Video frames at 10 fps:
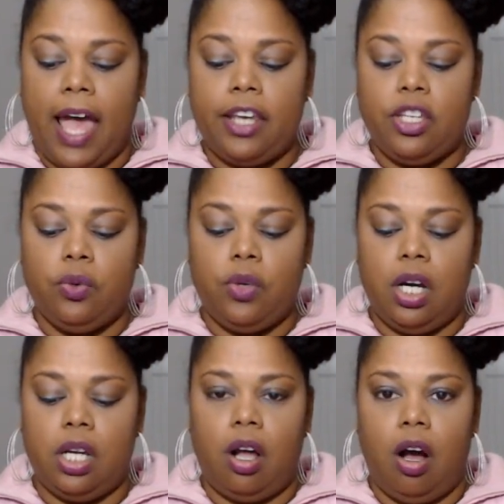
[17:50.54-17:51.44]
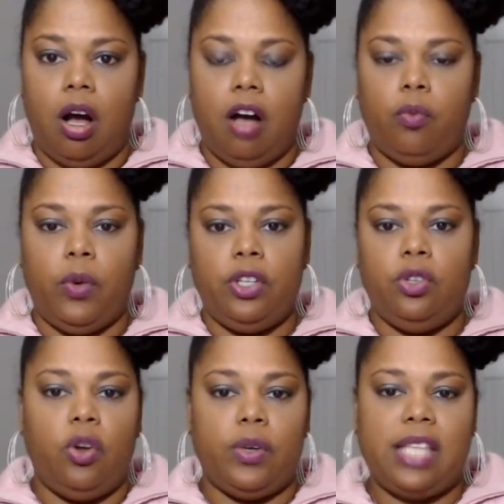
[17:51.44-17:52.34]
do you cut off? When do
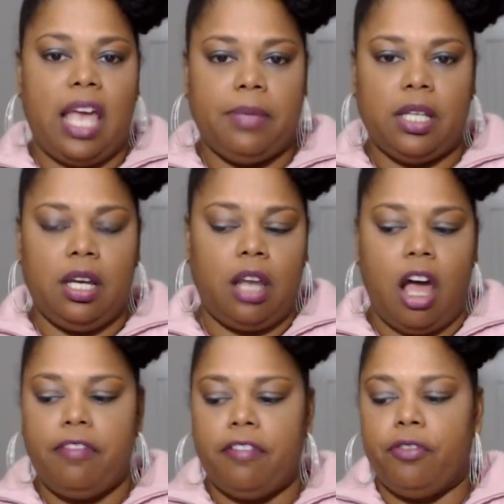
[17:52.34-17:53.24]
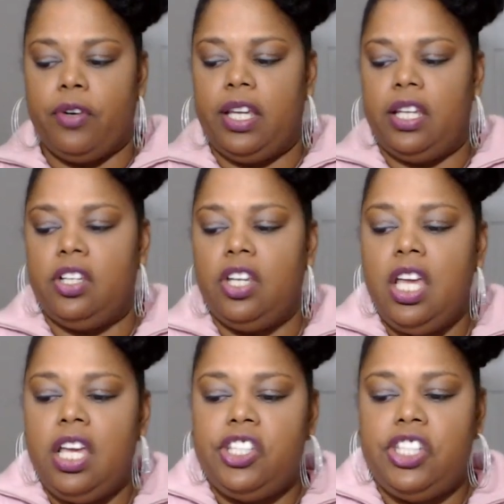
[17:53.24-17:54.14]
you know it's time to cut off a friend?
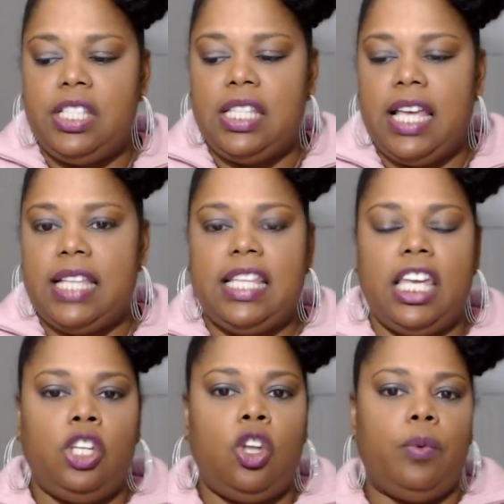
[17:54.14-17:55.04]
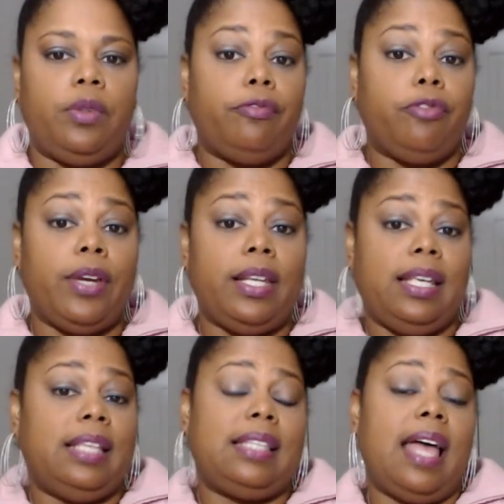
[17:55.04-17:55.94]
She says that, you know, when the friend
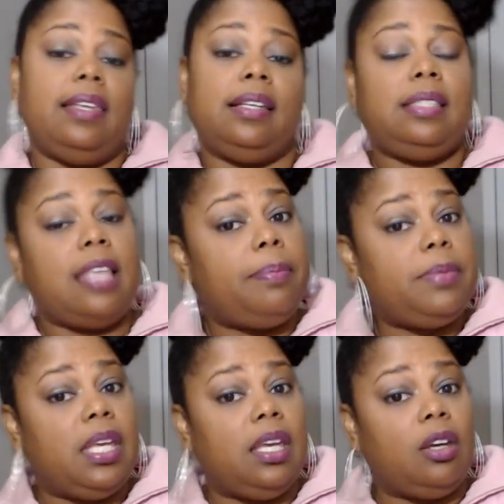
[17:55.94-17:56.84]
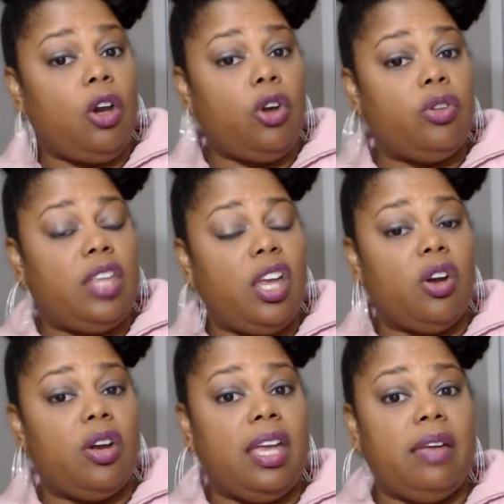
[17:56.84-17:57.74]
is not accepting
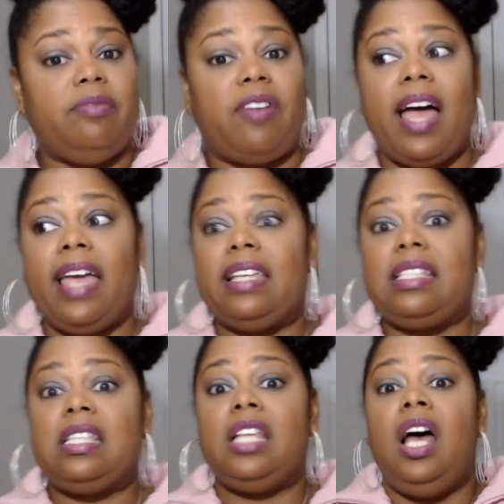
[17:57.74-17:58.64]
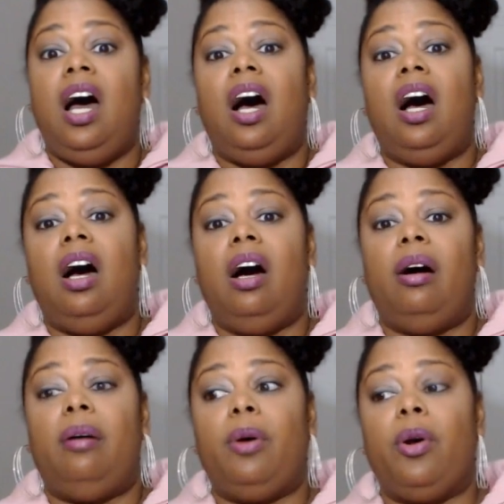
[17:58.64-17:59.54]
their advice,
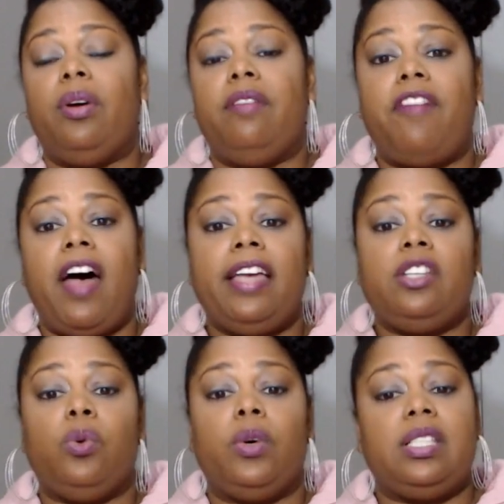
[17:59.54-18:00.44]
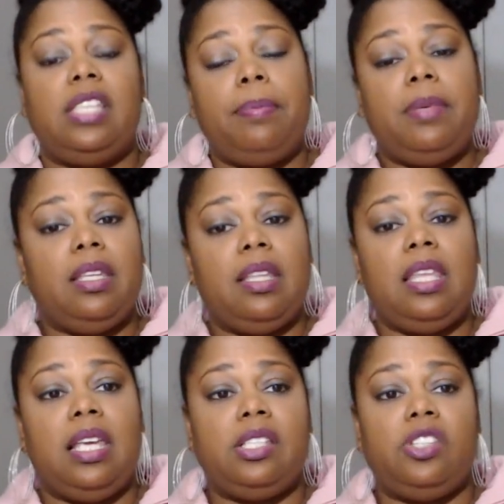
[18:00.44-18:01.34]
her advice, or accepting the
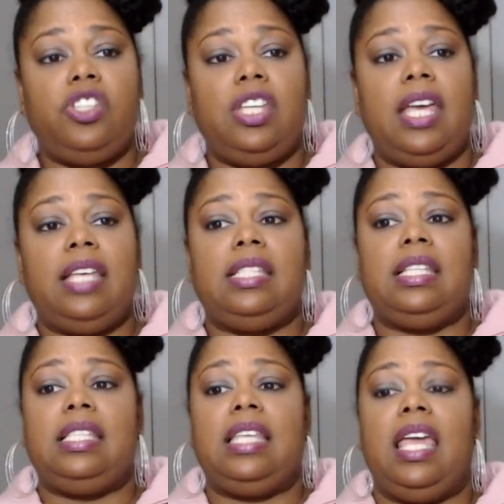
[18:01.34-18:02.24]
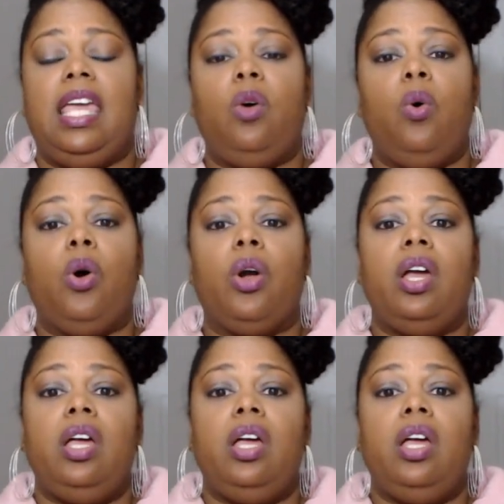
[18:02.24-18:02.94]
things that she has to say, or